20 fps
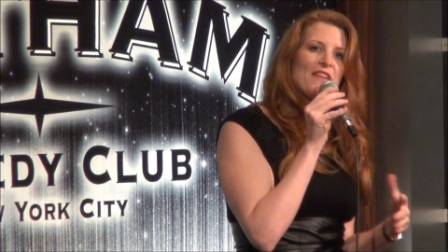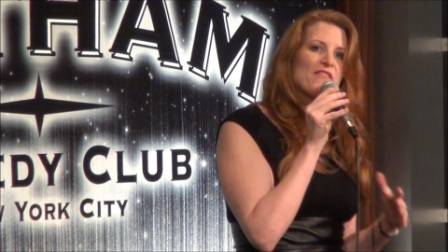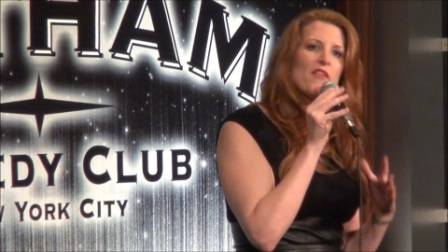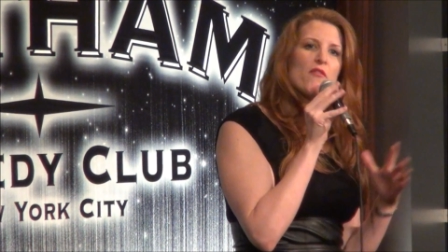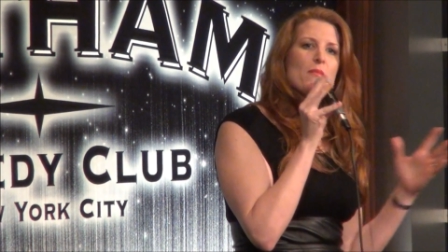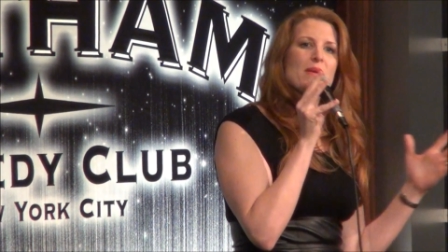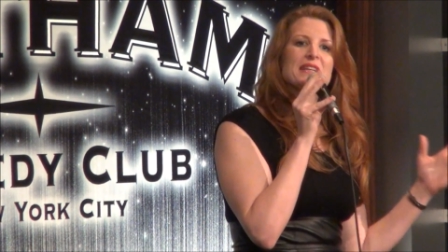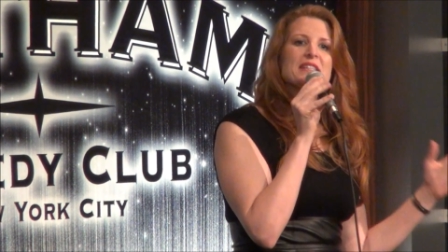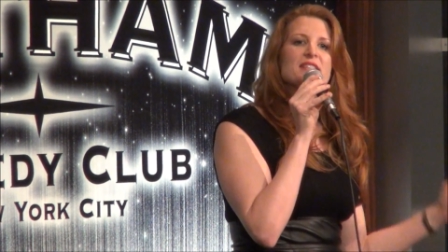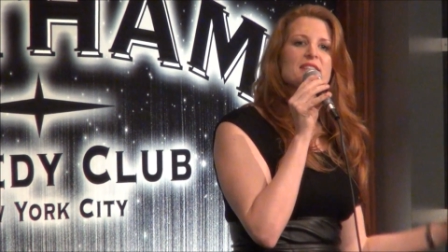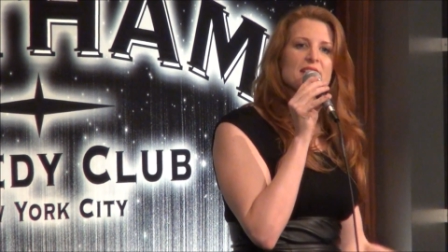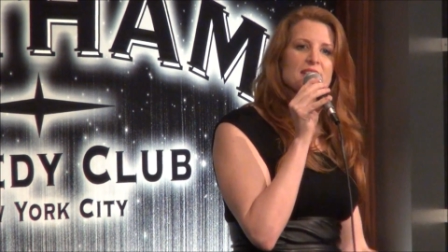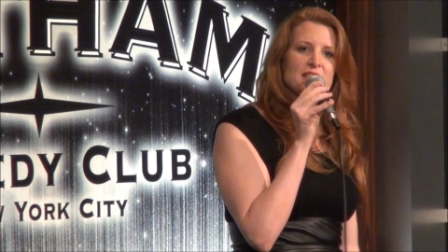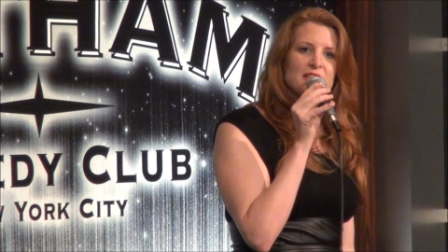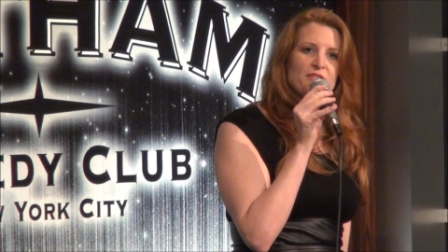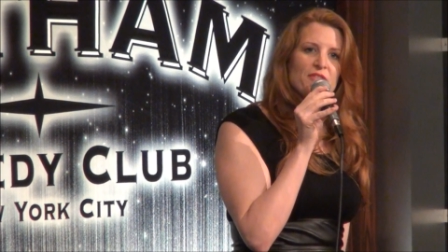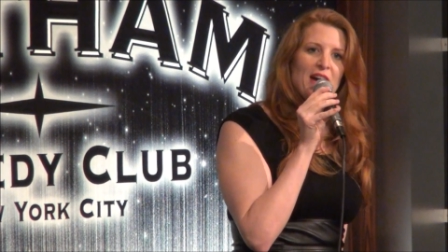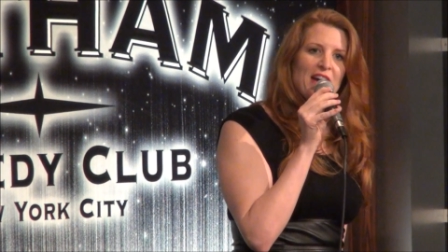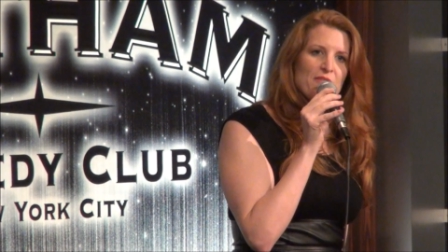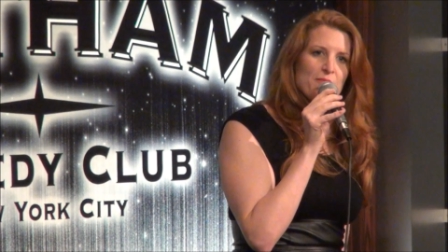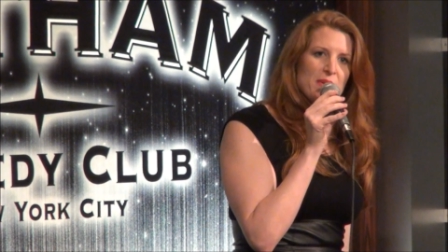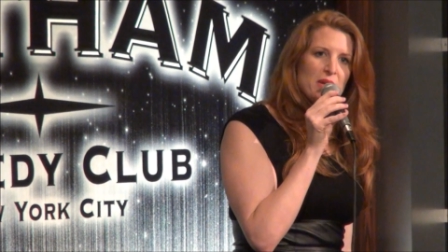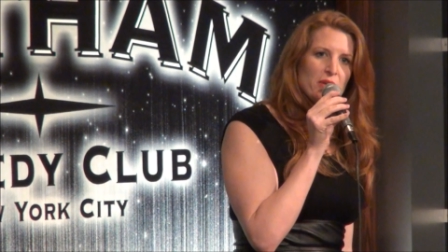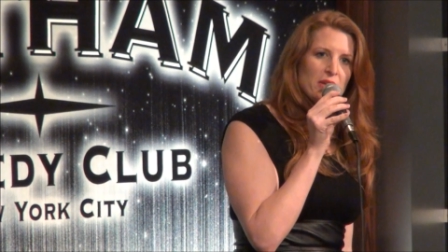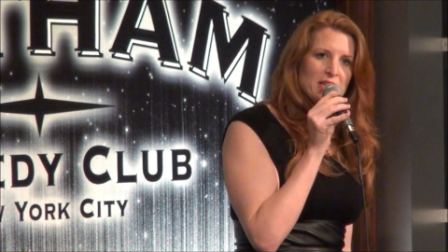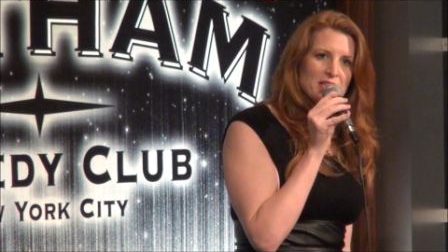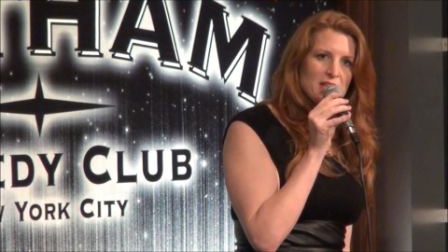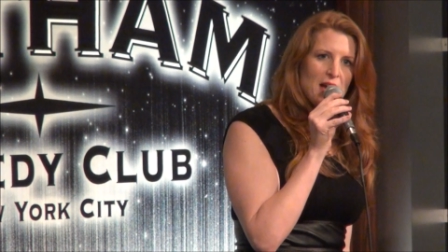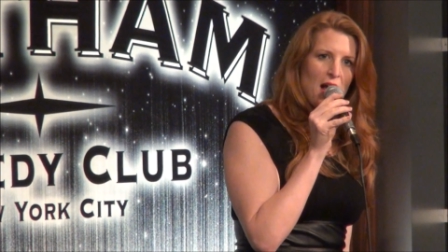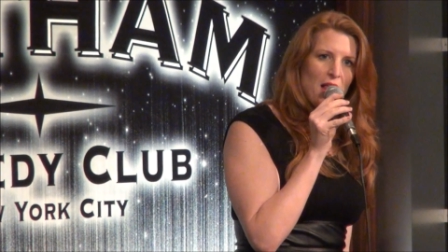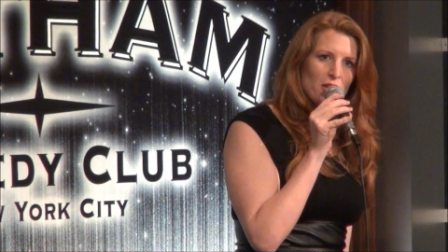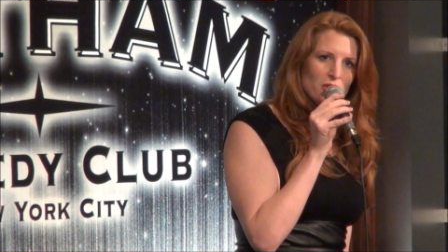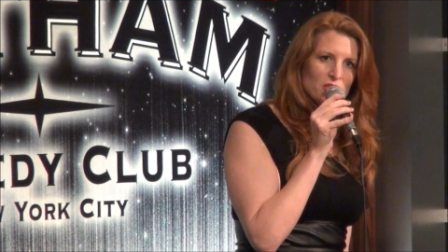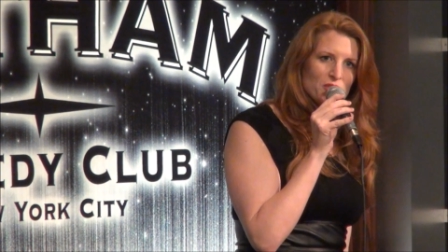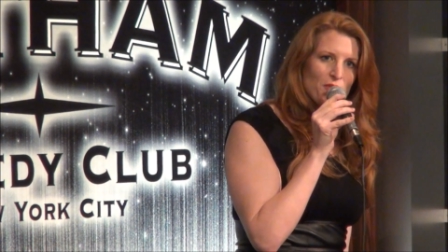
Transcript: I've never made $65 million on